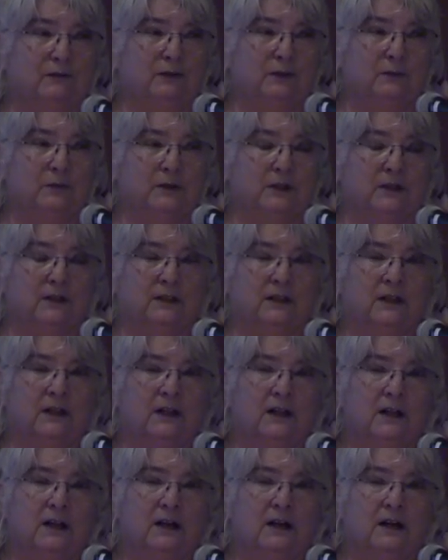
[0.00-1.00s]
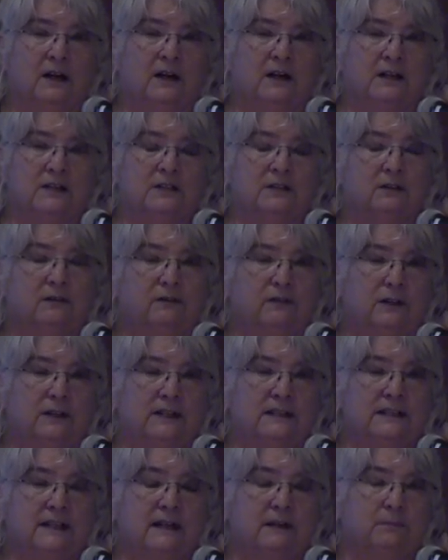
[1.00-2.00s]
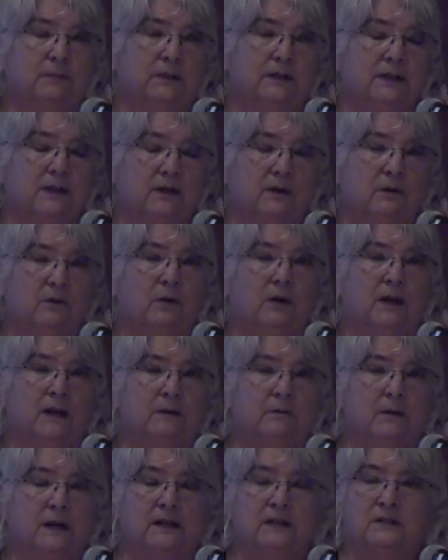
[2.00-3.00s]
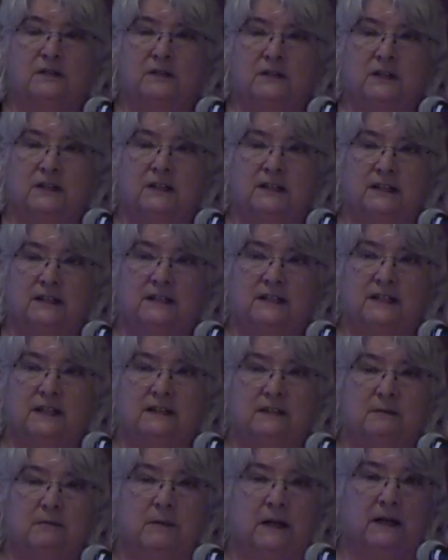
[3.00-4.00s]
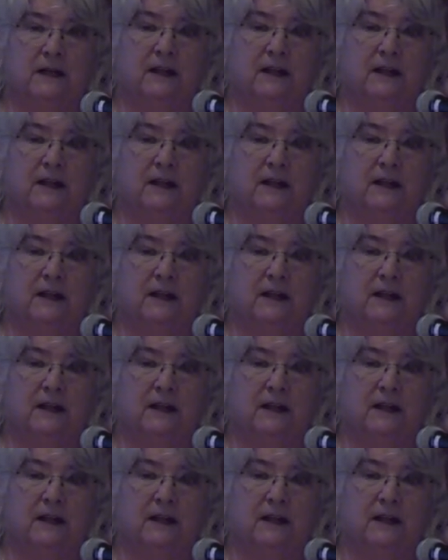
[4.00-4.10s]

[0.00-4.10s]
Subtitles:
you will. So for example, in Hawaii, minors can consent to mental